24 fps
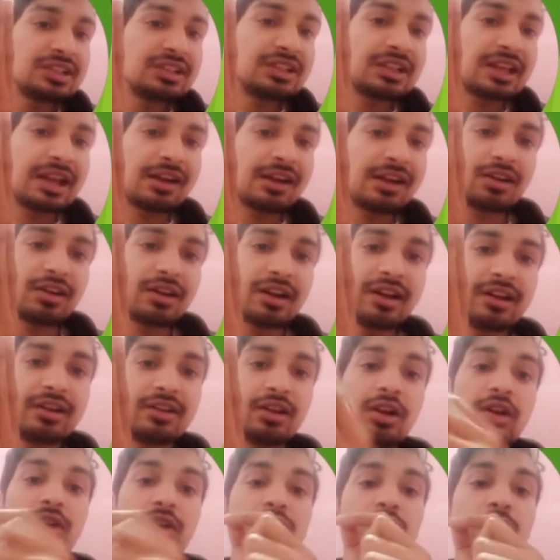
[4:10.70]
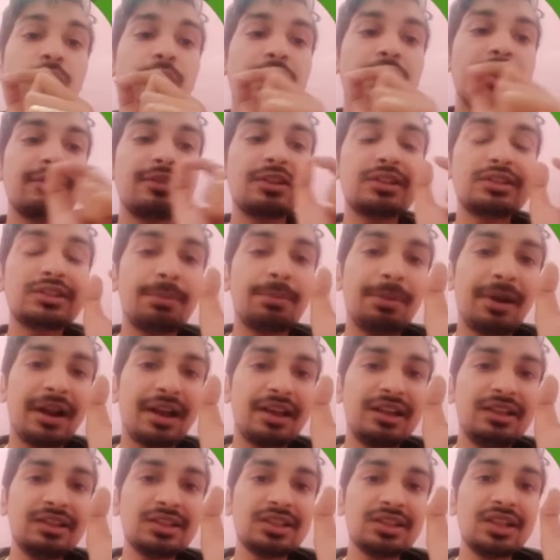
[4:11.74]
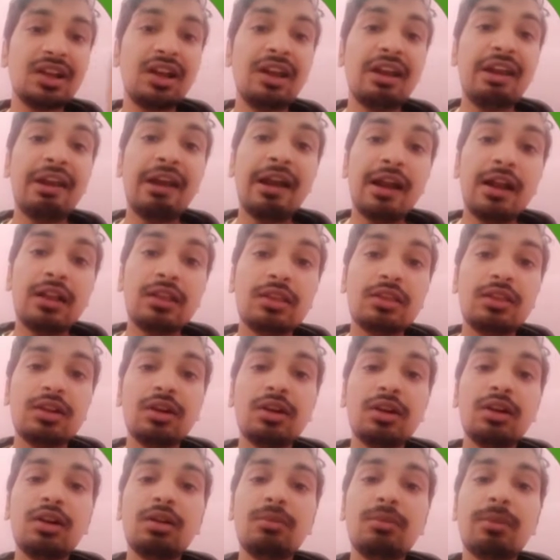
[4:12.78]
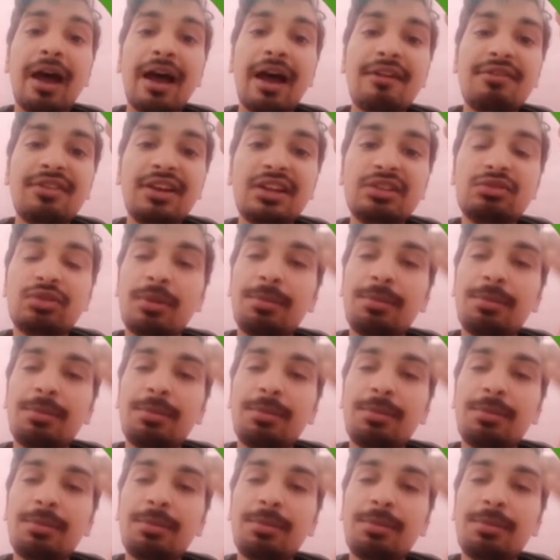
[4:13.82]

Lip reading: candle, right? So whatever is the price, the average will be